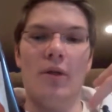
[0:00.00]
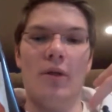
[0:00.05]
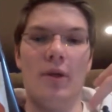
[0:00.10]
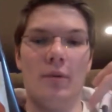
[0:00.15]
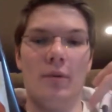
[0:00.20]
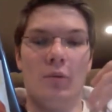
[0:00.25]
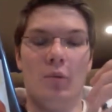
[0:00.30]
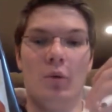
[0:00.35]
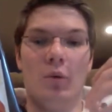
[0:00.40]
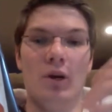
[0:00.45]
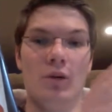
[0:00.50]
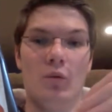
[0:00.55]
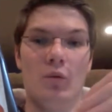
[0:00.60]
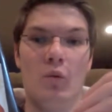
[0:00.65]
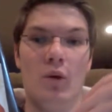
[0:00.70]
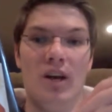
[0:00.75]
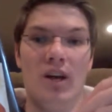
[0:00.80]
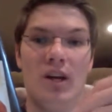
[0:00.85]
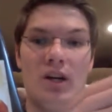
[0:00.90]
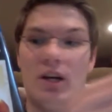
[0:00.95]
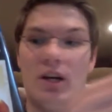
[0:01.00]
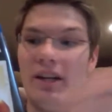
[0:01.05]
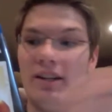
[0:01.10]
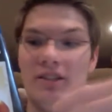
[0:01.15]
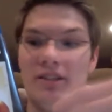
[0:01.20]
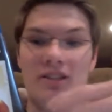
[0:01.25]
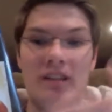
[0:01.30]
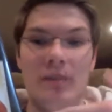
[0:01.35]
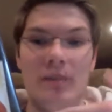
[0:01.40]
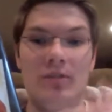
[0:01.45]
we're in
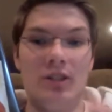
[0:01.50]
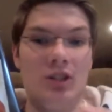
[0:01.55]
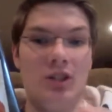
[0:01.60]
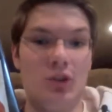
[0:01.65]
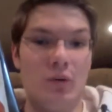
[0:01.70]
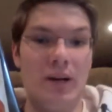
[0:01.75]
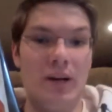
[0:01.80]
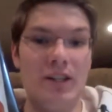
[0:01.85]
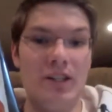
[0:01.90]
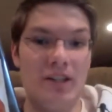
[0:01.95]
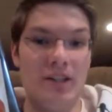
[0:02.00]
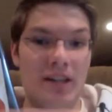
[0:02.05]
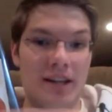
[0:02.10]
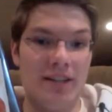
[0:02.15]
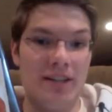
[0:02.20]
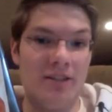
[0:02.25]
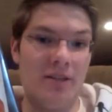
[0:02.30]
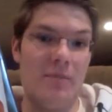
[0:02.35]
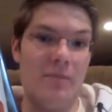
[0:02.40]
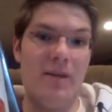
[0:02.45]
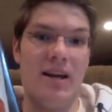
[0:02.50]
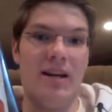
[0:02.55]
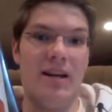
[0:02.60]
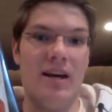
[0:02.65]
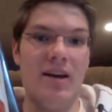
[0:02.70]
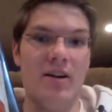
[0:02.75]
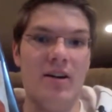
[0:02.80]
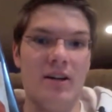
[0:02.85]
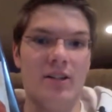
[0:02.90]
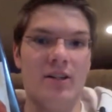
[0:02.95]
the same situation then as the main
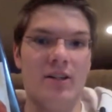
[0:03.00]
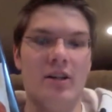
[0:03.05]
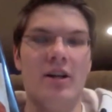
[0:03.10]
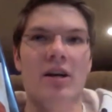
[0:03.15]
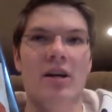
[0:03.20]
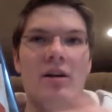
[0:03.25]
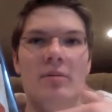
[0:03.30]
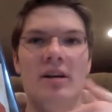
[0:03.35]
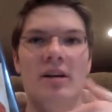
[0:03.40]
character,